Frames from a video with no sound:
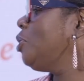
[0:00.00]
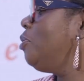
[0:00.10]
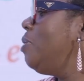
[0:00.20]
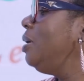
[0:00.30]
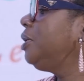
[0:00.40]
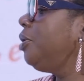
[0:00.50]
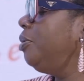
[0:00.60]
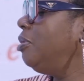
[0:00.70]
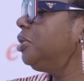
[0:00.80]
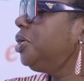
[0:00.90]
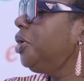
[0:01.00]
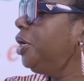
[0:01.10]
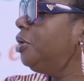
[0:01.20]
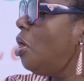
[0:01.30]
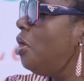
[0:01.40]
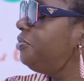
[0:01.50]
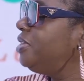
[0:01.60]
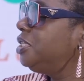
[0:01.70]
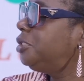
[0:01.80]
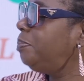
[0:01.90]
So, welcome. We're talking all
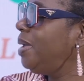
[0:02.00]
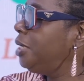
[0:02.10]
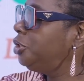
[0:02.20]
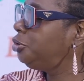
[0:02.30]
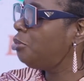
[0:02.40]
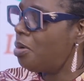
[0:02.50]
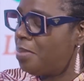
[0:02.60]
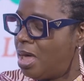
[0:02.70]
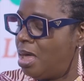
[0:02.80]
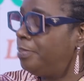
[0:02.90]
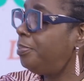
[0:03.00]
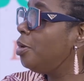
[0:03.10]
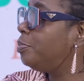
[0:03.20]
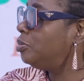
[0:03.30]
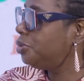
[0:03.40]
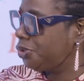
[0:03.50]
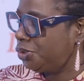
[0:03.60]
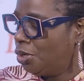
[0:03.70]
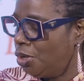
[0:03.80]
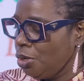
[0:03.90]
things pain, trauma, and purpose.
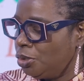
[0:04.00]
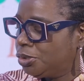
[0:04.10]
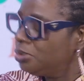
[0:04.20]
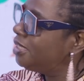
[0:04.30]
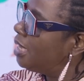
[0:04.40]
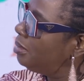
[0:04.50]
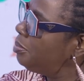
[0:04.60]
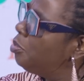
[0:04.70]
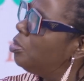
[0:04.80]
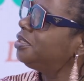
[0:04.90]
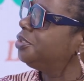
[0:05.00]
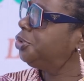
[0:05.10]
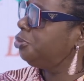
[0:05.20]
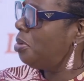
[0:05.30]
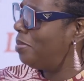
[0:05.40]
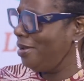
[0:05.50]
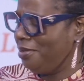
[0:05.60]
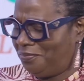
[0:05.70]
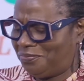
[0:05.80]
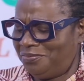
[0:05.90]
Mm, mm. so, mm. tell me, what is trauma
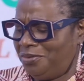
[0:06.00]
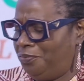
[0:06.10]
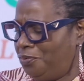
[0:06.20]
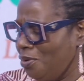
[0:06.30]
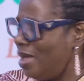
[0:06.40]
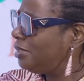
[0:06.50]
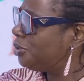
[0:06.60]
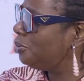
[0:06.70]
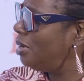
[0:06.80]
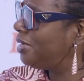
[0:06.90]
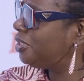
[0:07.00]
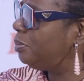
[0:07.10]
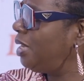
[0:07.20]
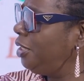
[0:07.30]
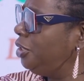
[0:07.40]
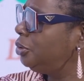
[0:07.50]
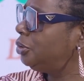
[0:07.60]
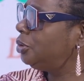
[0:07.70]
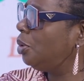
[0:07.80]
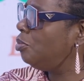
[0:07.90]
if, if you had to explain it to
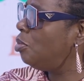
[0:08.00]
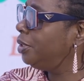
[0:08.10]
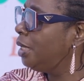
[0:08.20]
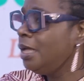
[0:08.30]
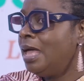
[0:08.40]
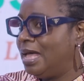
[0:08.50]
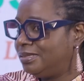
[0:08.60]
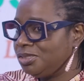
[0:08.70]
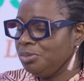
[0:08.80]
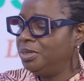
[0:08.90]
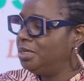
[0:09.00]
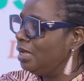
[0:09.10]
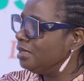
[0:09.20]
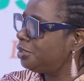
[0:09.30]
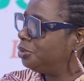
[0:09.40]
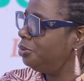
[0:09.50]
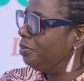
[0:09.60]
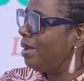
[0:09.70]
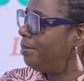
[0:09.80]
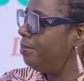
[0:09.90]
someone, assuming that, you know,
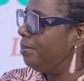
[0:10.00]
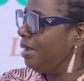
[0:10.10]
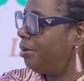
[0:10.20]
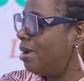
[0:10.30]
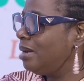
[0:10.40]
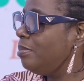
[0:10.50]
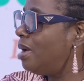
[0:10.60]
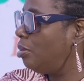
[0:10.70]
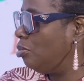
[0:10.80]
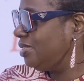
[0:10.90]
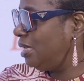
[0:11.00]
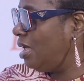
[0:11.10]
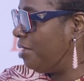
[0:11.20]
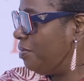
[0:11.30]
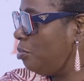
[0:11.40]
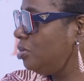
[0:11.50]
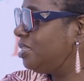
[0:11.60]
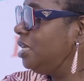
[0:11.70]
my, my grandma was alive and was